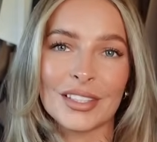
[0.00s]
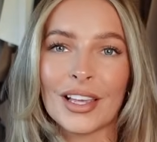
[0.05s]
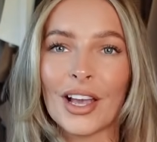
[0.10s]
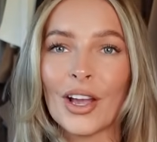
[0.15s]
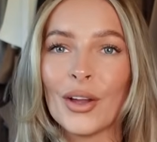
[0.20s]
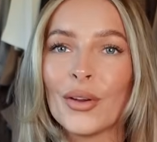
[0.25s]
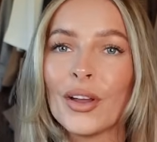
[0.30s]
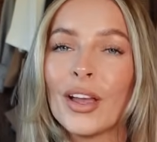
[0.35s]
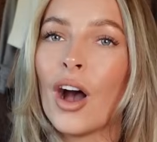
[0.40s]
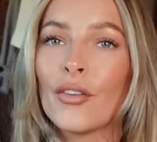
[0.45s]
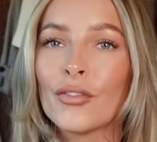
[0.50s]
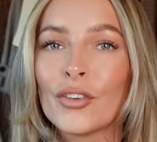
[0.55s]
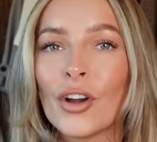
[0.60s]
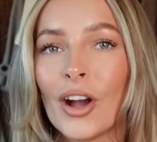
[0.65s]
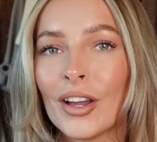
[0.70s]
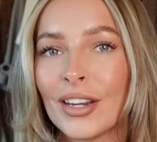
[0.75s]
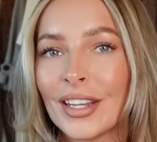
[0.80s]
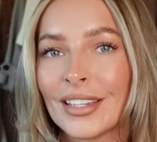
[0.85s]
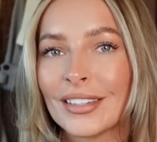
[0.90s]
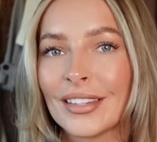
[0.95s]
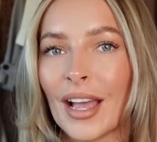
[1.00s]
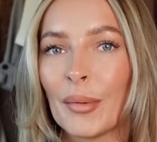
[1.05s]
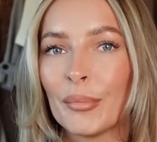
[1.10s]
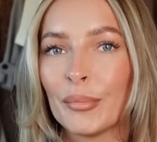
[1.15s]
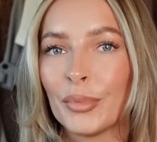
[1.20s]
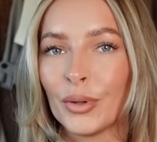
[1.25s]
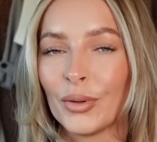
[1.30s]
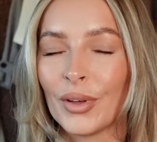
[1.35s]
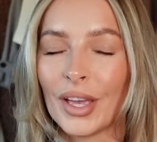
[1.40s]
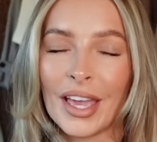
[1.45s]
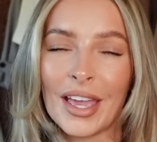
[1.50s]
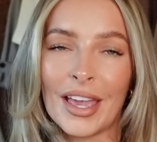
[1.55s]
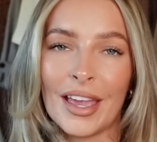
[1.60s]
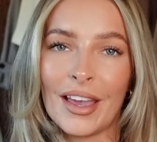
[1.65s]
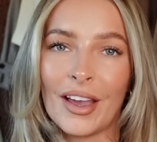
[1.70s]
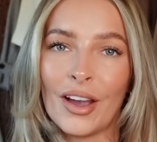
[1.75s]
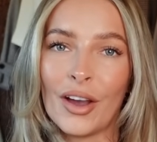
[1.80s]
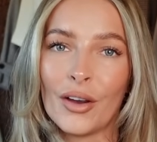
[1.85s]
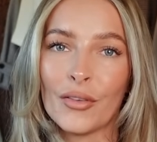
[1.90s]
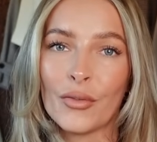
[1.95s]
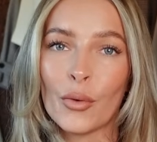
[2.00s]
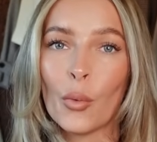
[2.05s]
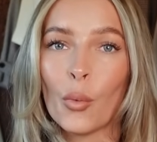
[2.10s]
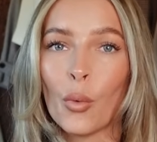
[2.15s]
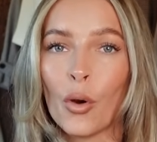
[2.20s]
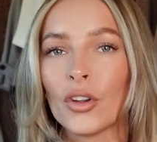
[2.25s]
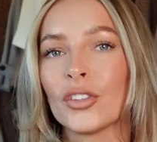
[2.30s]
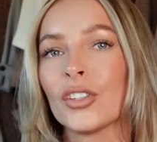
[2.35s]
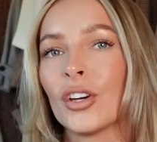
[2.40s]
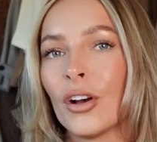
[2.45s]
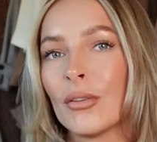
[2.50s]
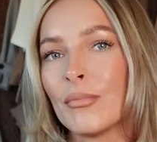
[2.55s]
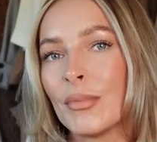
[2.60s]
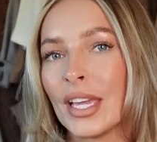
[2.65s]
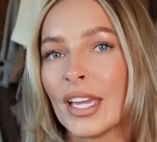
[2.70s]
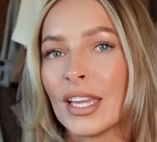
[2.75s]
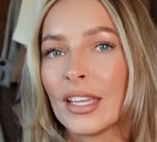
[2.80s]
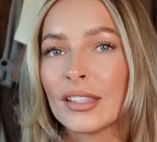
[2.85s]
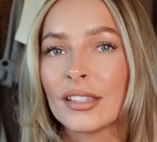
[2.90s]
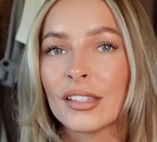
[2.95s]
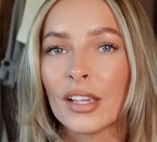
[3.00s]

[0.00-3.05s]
So I've got an example here of what I mean.